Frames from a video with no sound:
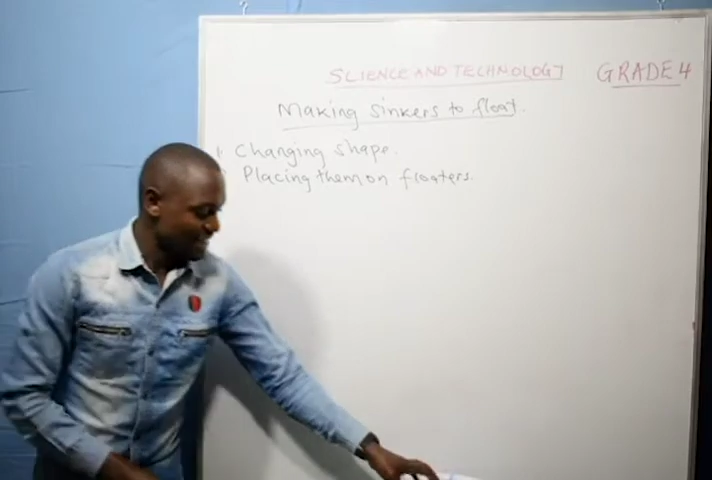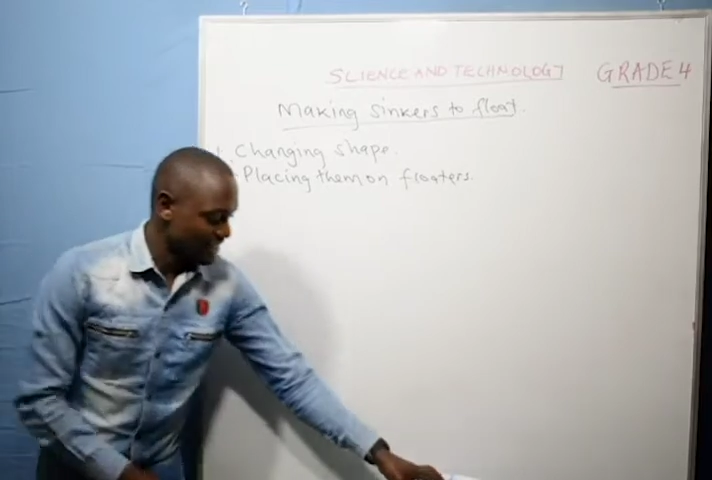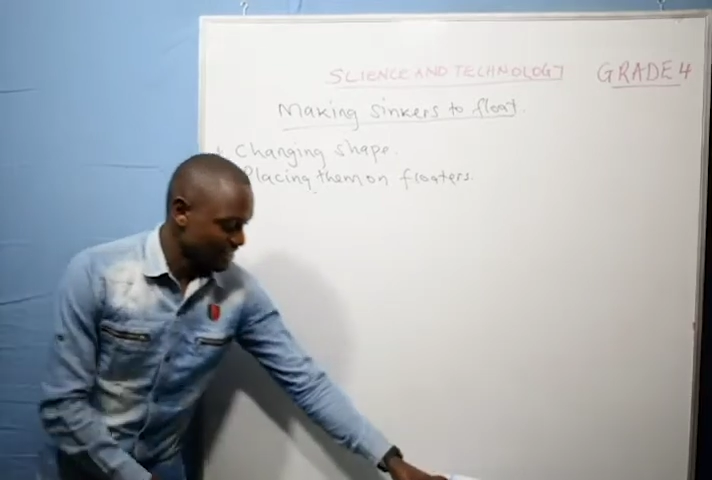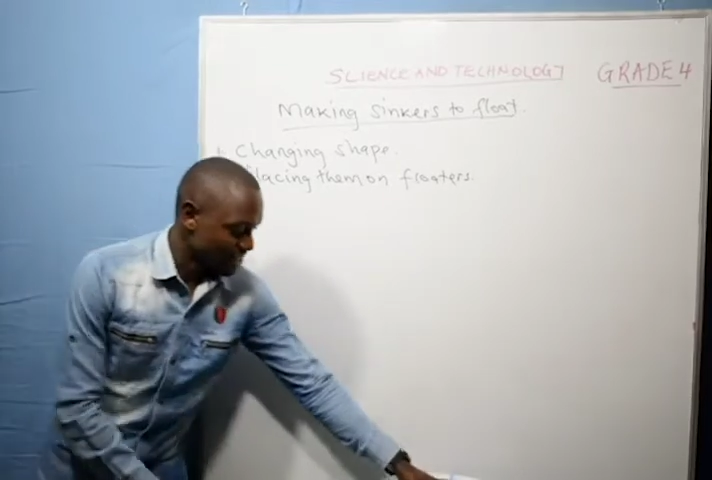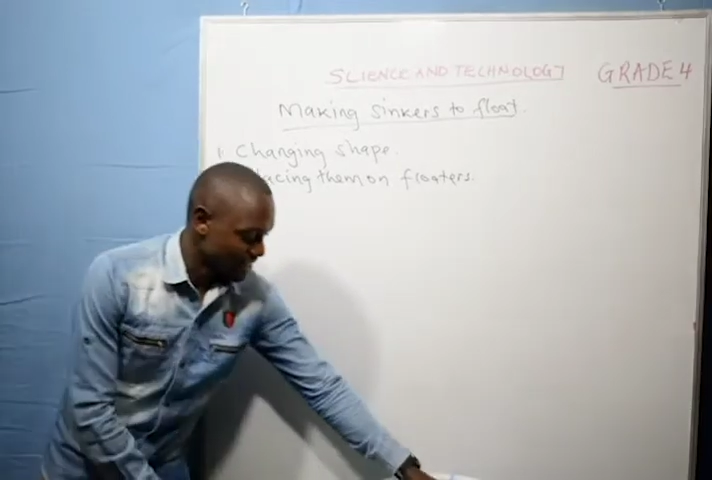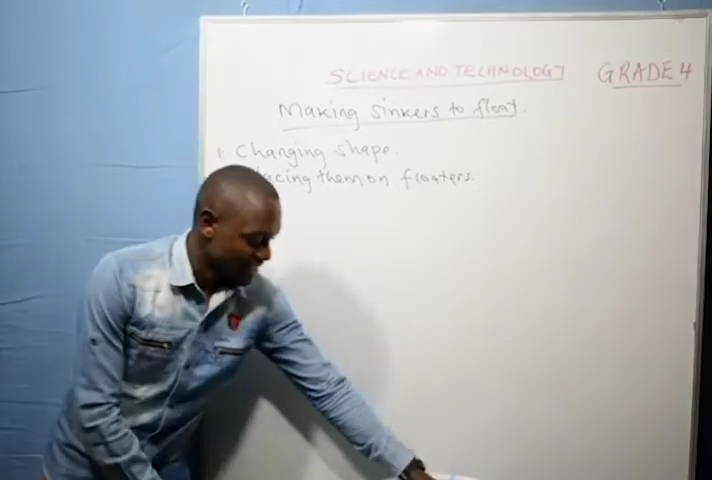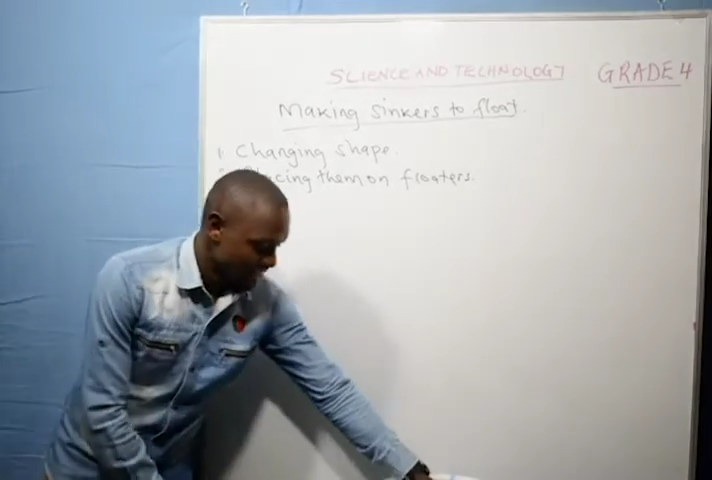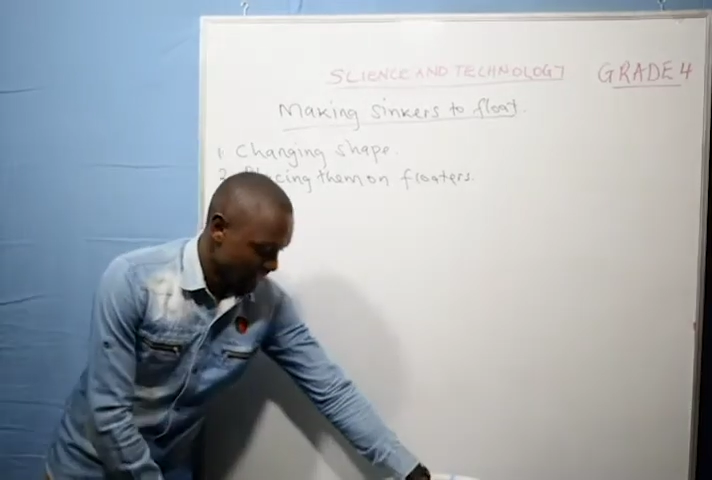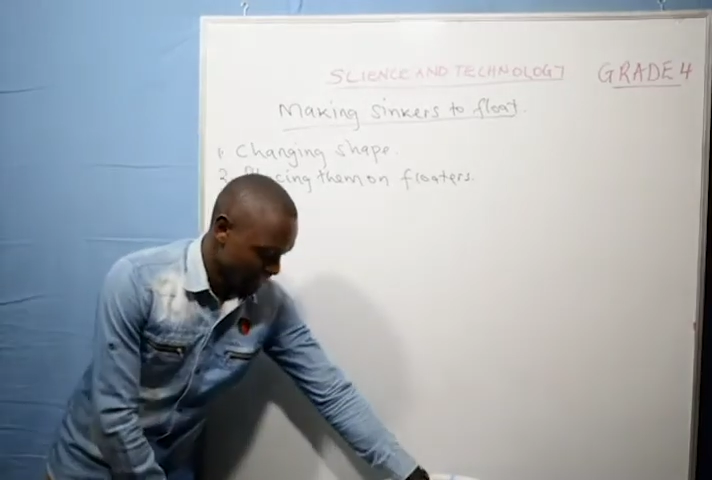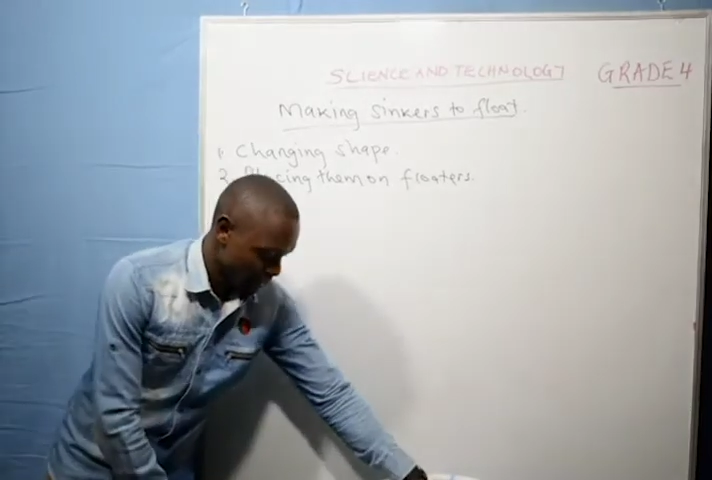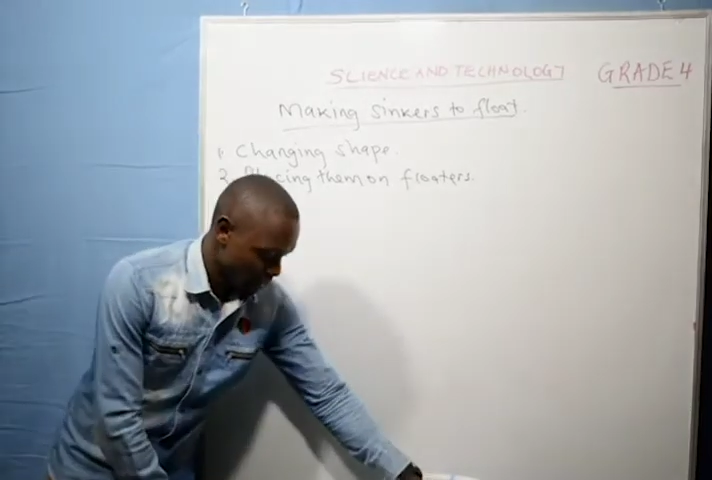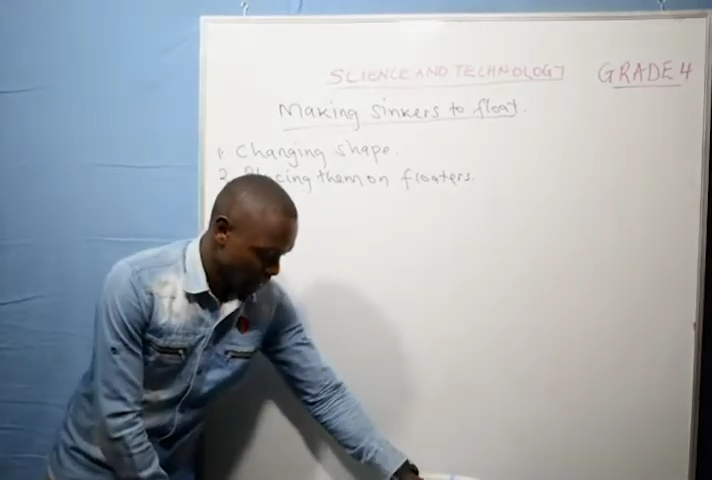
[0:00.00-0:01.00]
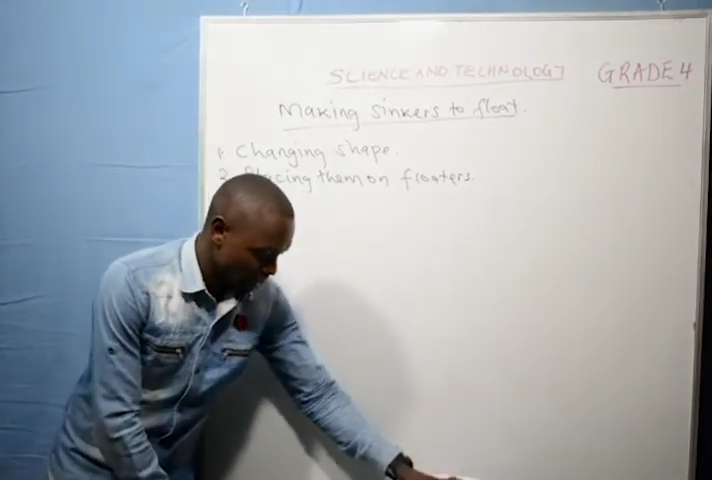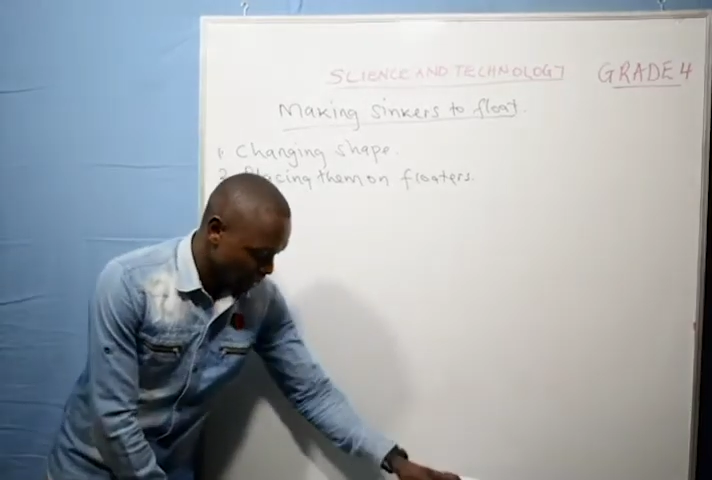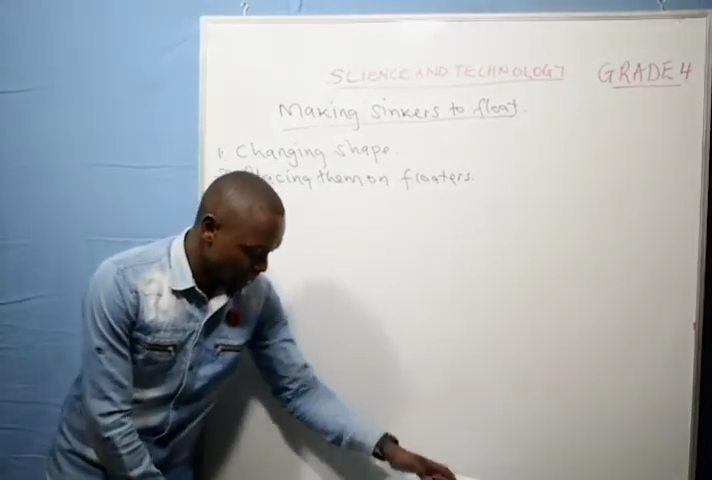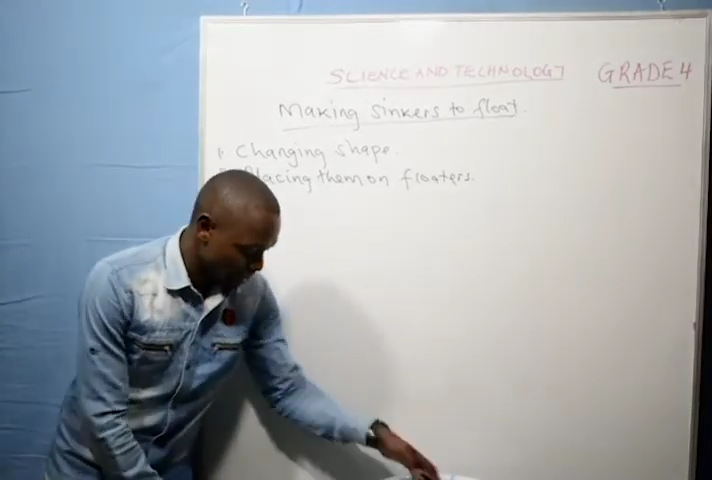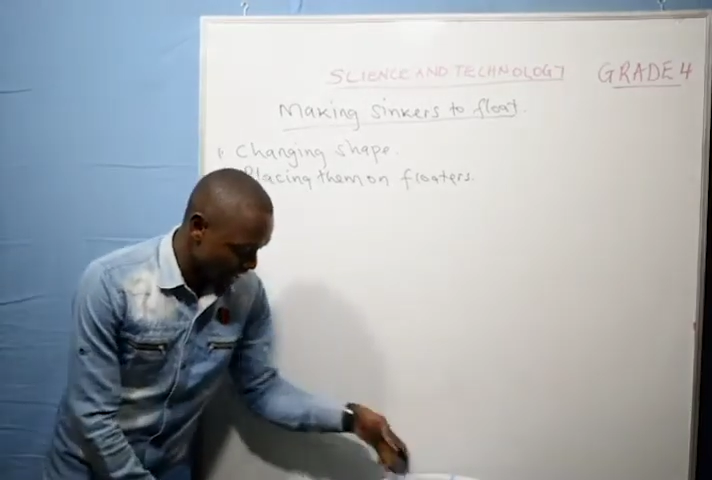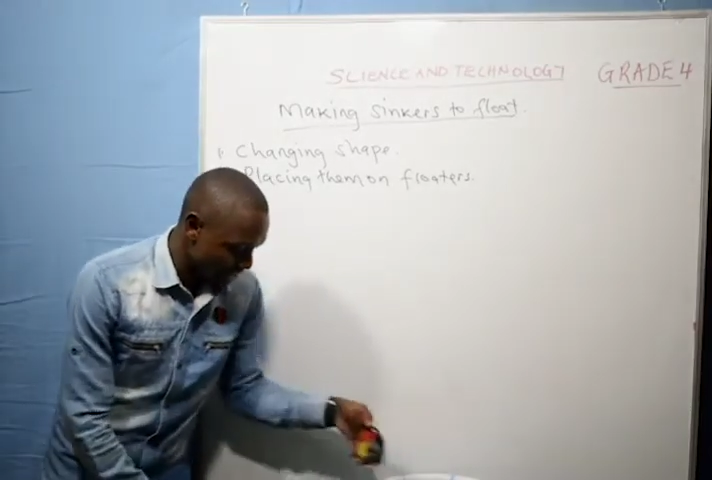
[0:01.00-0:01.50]
stone, we
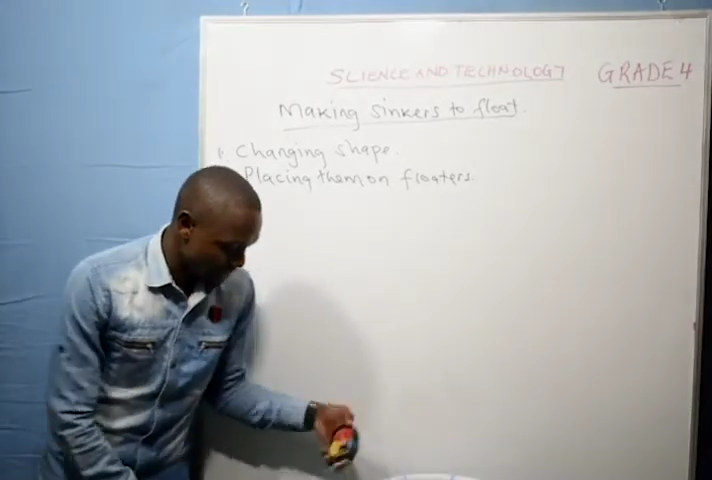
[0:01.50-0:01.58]
also have